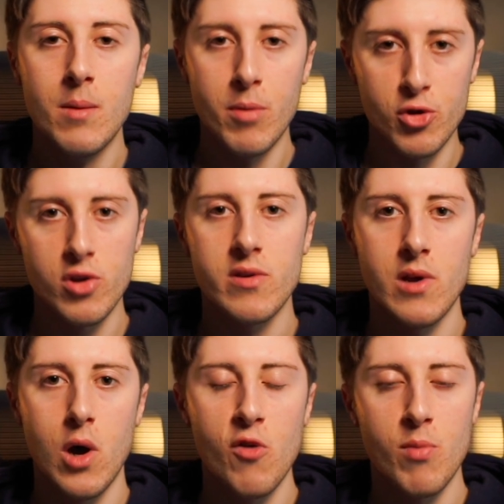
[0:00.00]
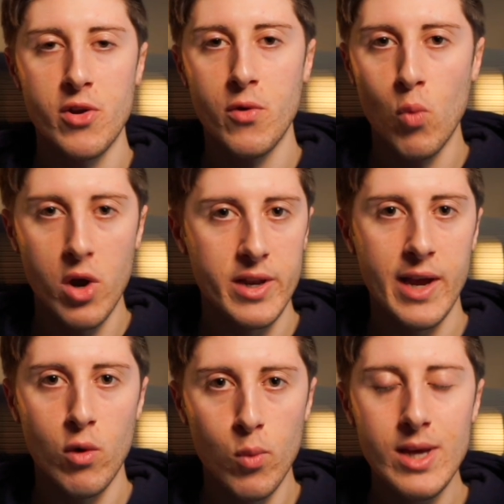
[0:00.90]
But just start off by doing one day
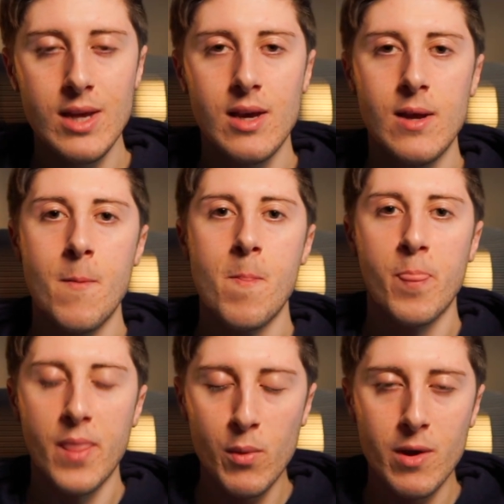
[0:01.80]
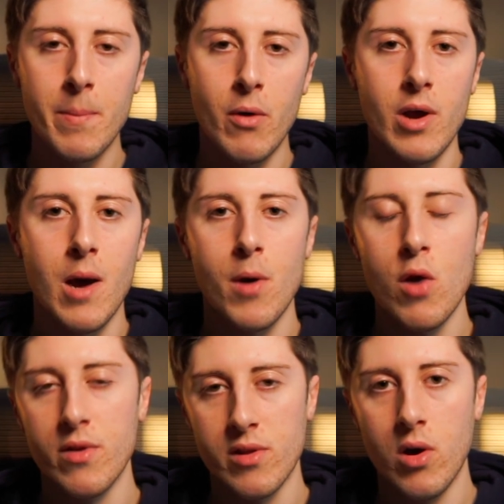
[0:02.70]
a week, then we can build it up
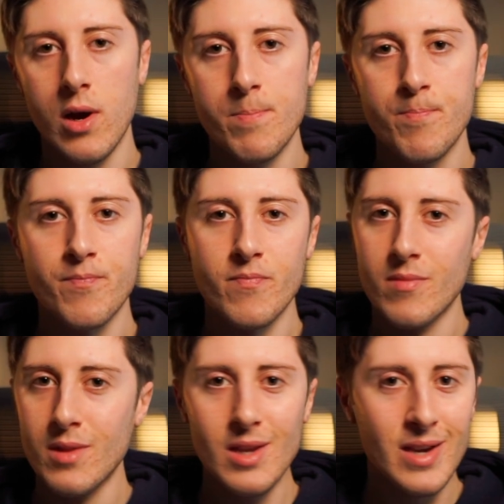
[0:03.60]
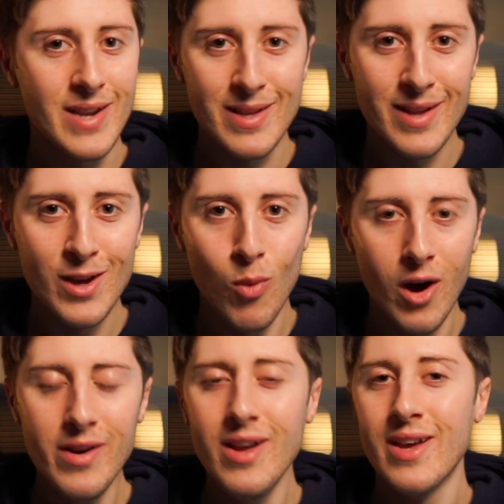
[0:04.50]
over time. That's day
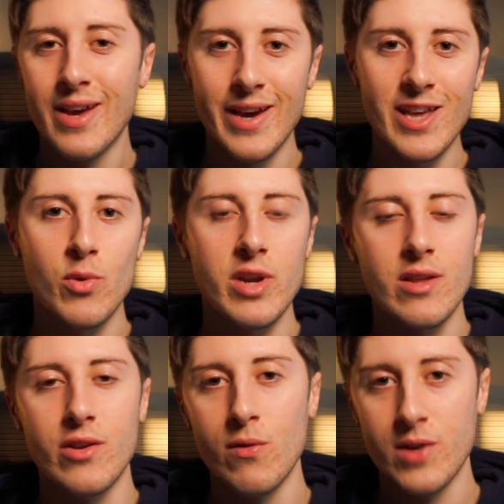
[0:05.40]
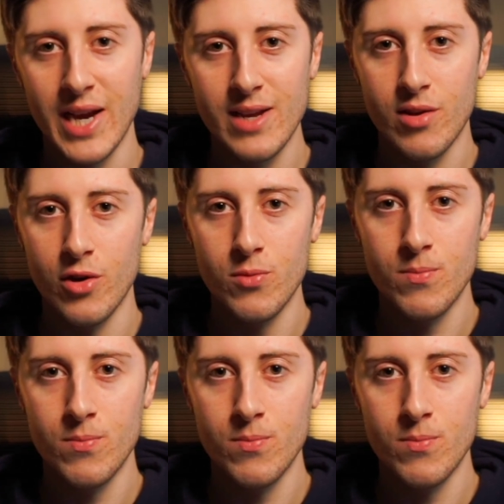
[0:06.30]
one. Here's what we need to do for day two.